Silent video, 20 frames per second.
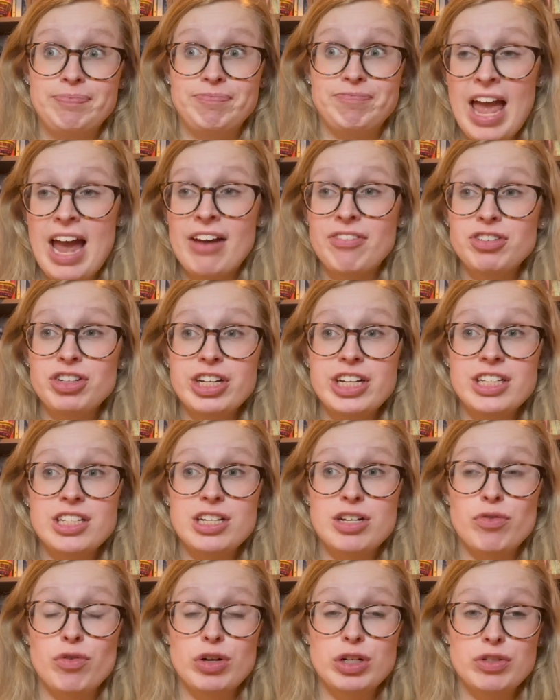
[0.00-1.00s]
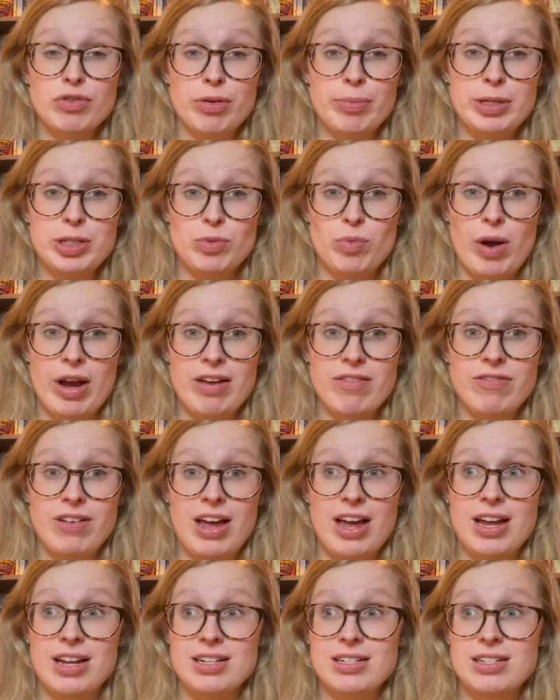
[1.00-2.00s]
after he gets a divorce from his wife
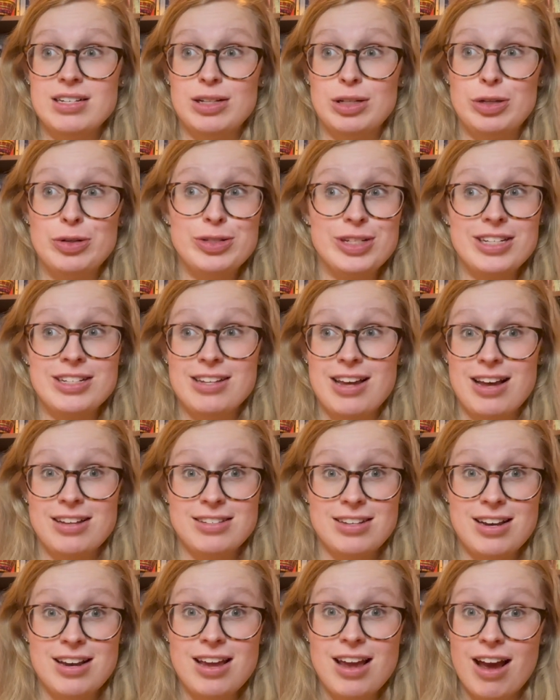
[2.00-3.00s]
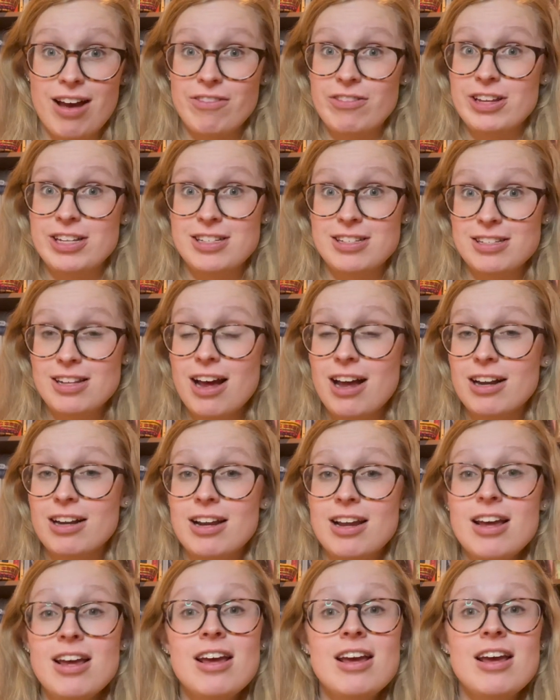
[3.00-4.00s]
and loses custody of his
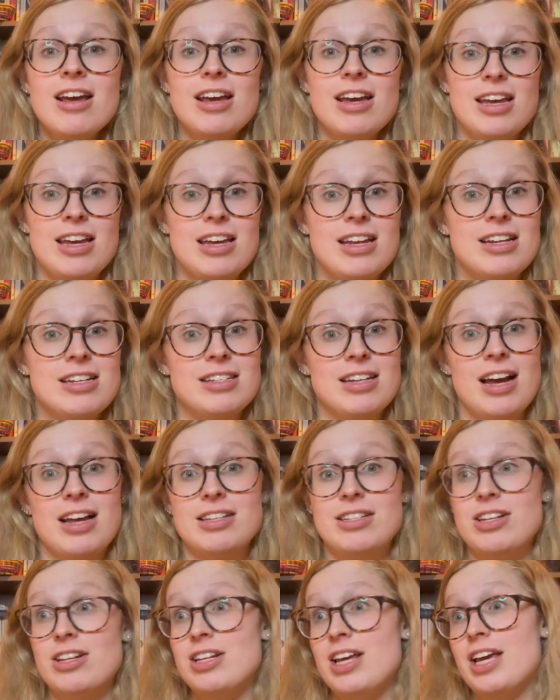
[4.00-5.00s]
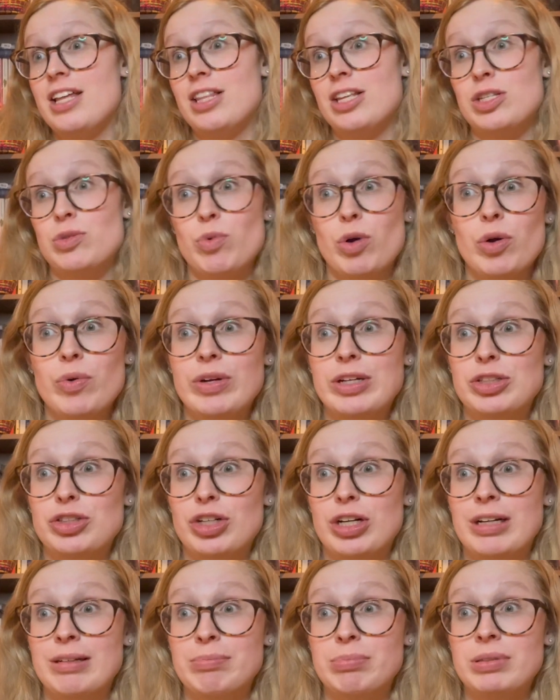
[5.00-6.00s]
son, he decides to take this whirlwind
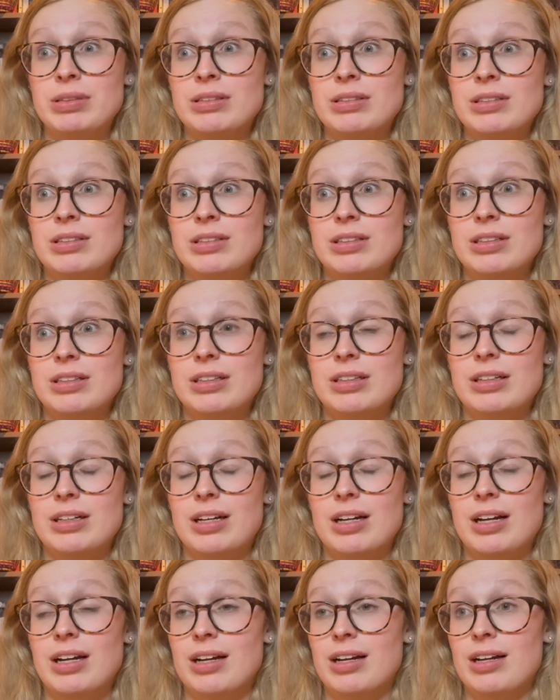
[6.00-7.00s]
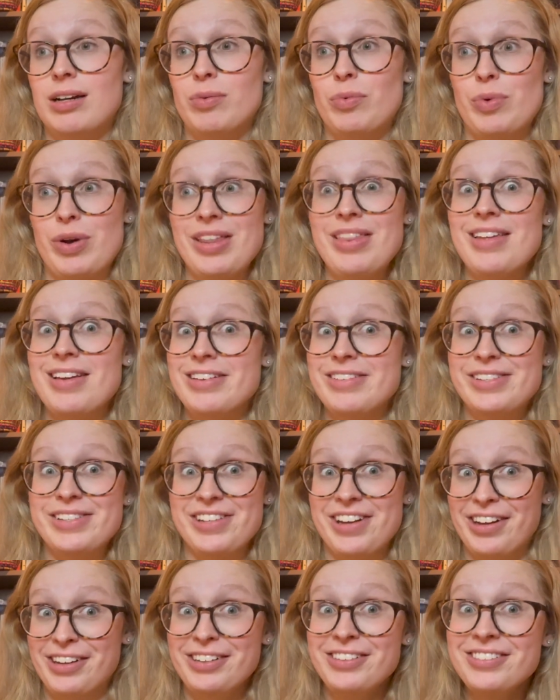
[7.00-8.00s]
trip uh, with his
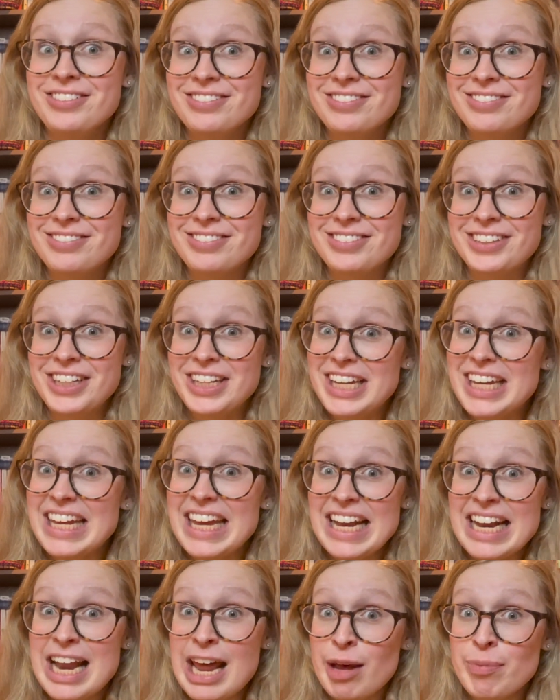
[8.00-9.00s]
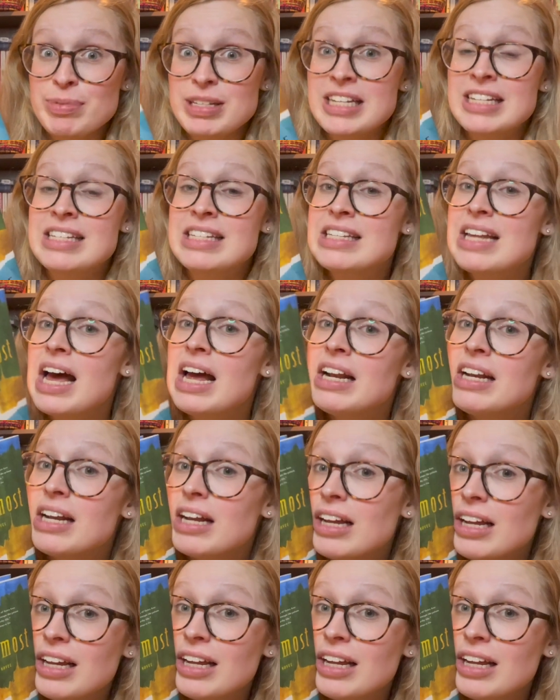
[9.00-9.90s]
son. He kidnaps his son